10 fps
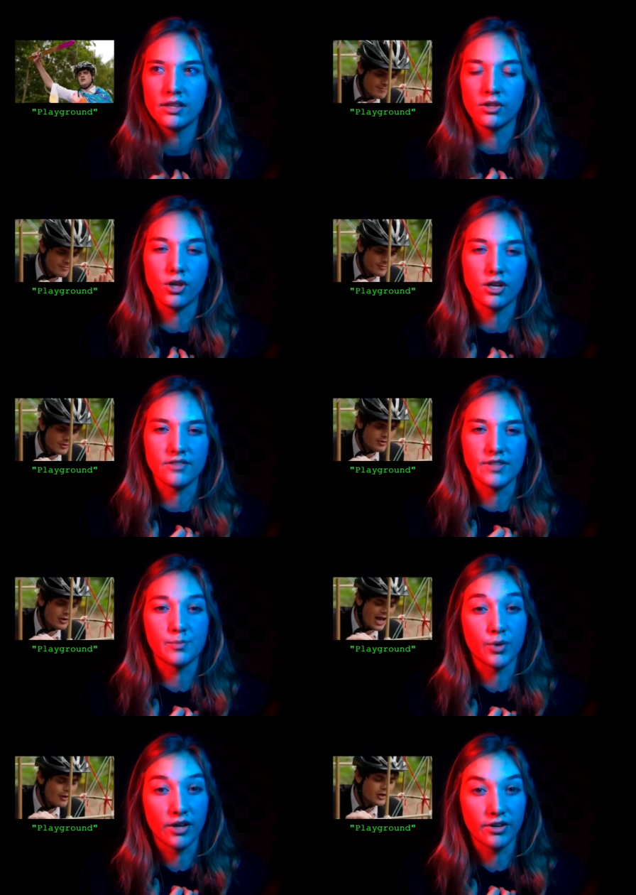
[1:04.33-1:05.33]
the loss of his
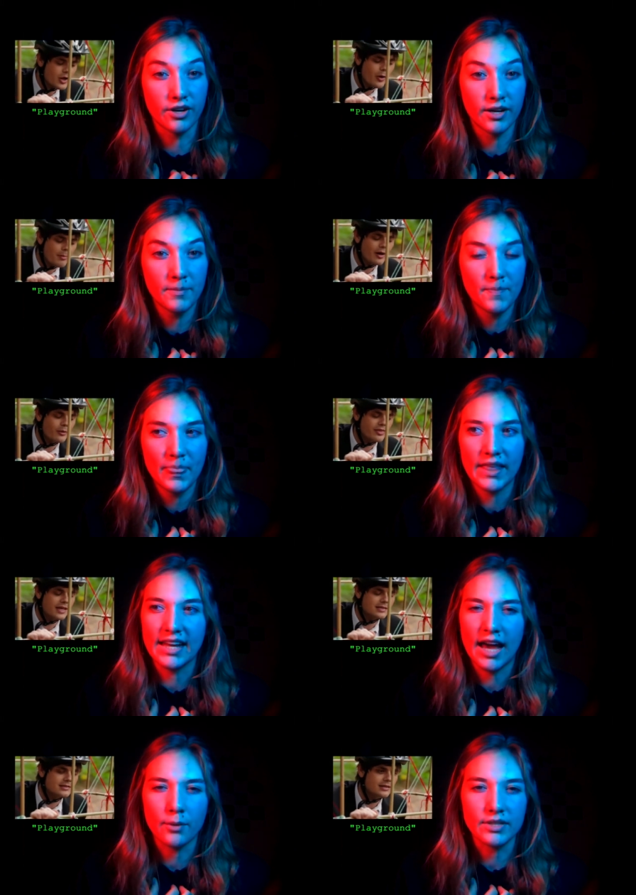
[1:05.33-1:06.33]
brother
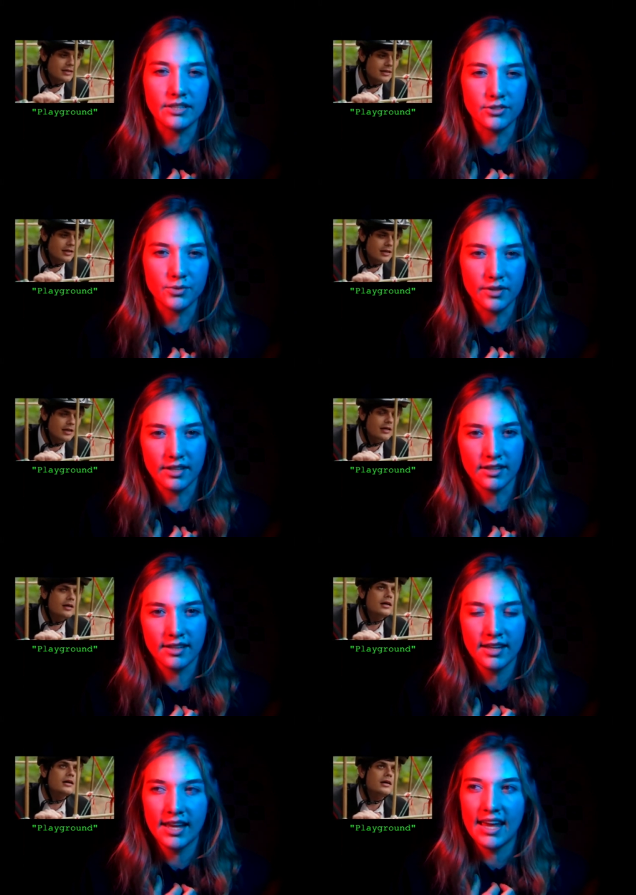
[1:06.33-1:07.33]
and how he deals with it.
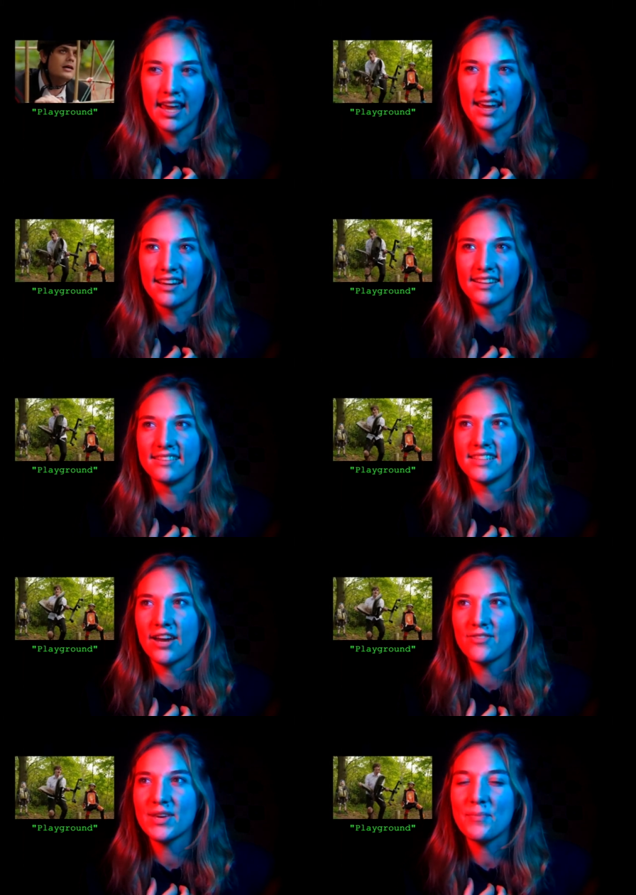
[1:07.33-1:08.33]
And
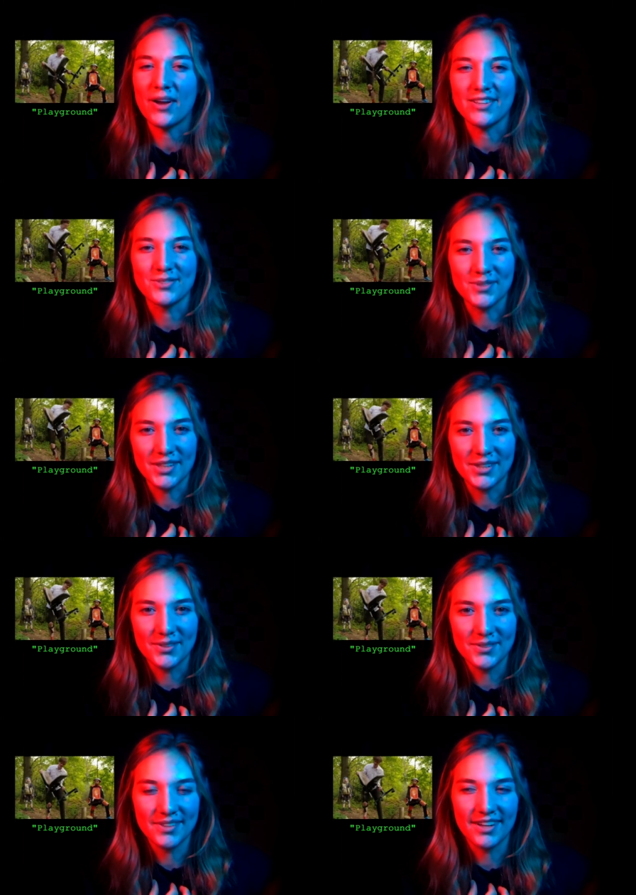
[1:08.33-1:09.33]
everything about it is really
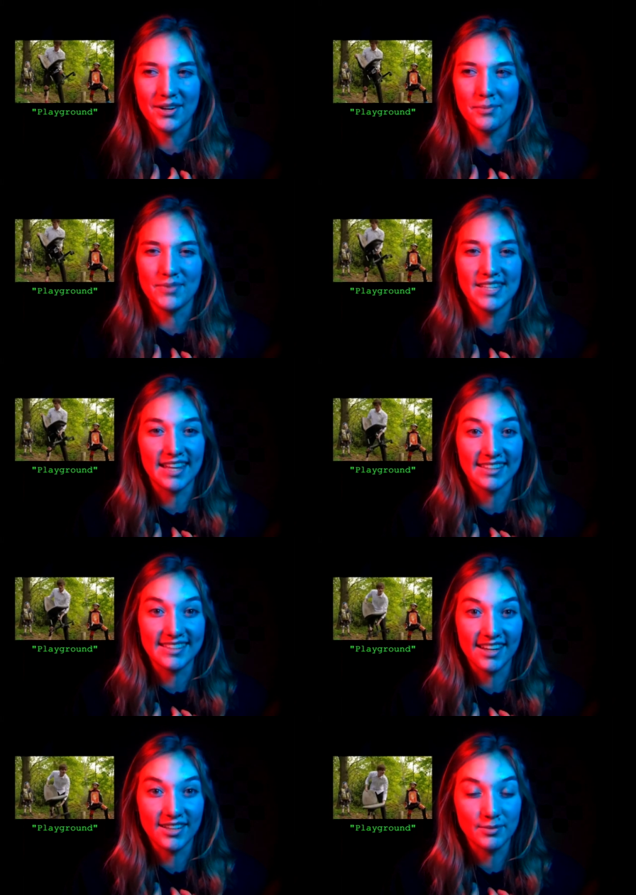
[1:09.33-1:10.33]
cute. Um, the set
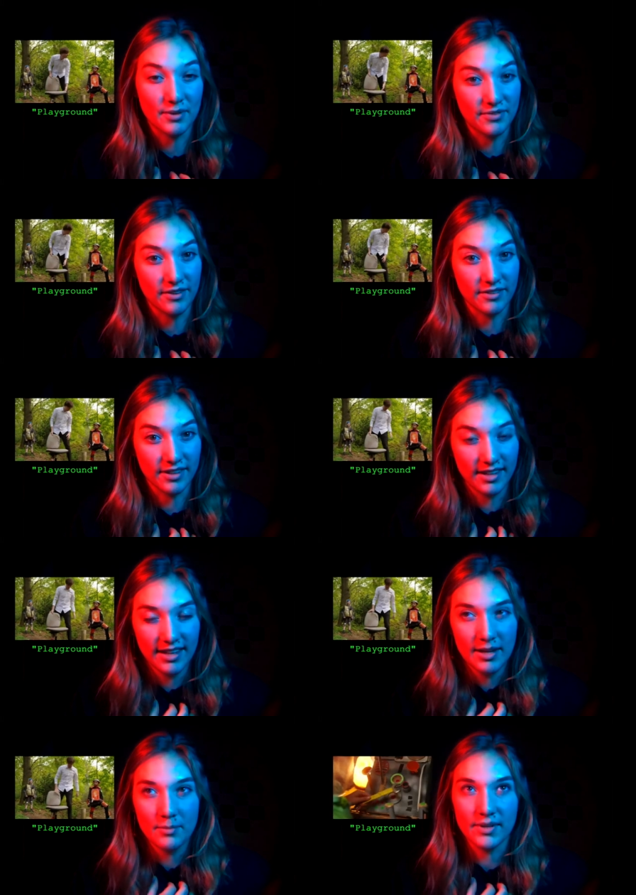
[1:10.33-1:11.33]
design is my favorite
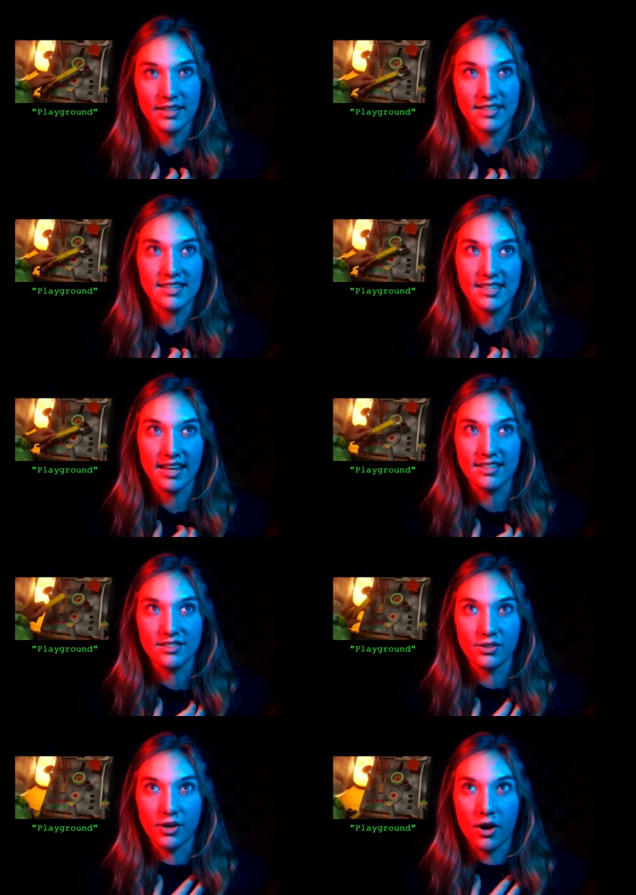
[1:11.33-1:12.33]
because the sets
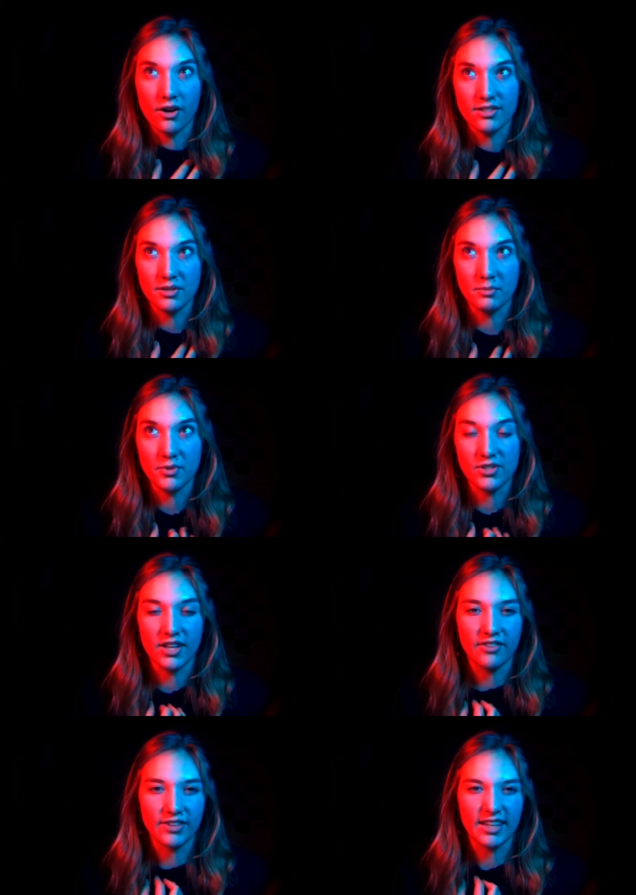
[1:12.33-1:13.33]
look awesome. There's a
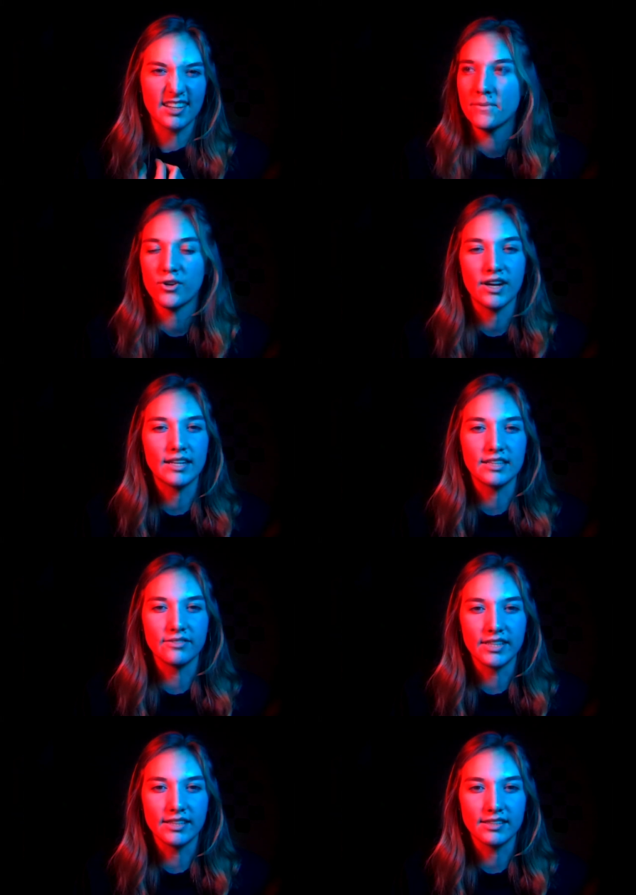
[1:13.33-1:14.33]
lot of like
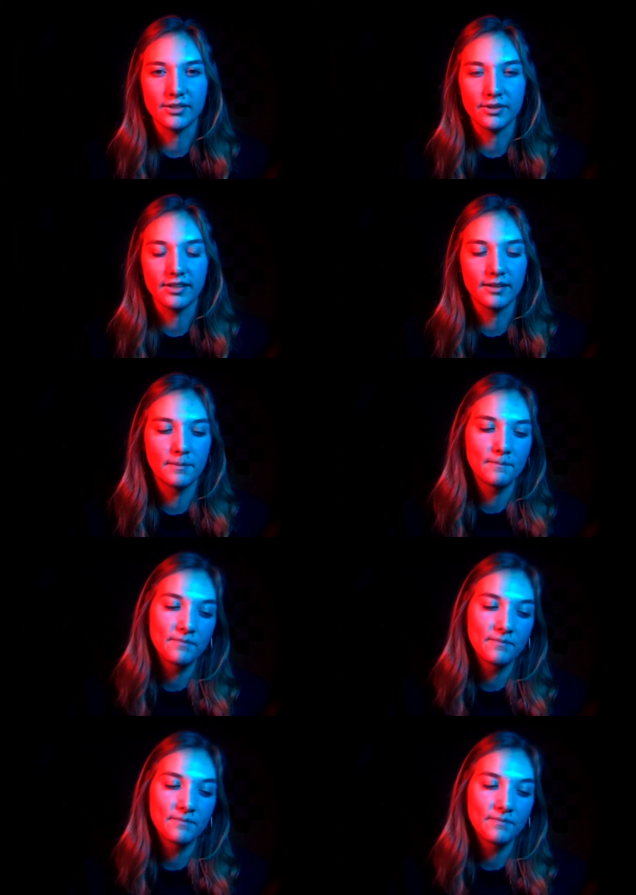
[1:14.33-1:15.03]
creativity to it.